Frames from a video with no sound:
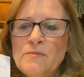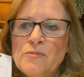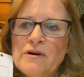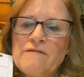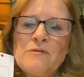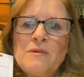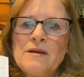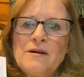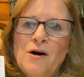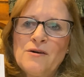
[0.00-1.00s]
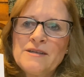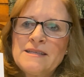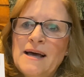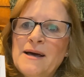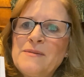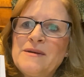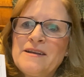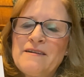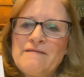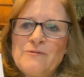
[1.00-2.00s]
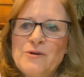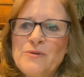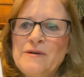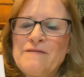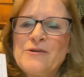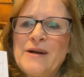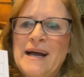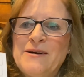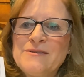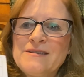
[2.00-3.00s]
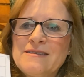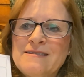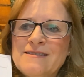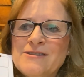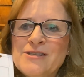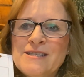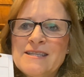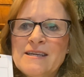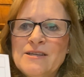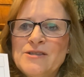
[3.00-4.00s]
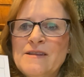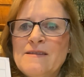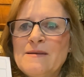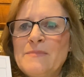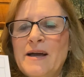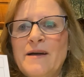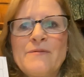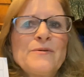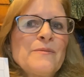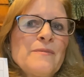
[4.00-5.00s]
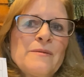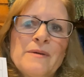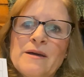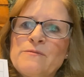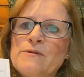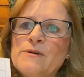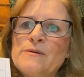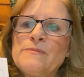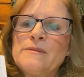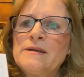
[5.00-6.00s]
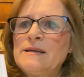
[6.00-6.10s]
preferably all the time, in every room of your house, such as the kitchen, the bathroom, the bedroom,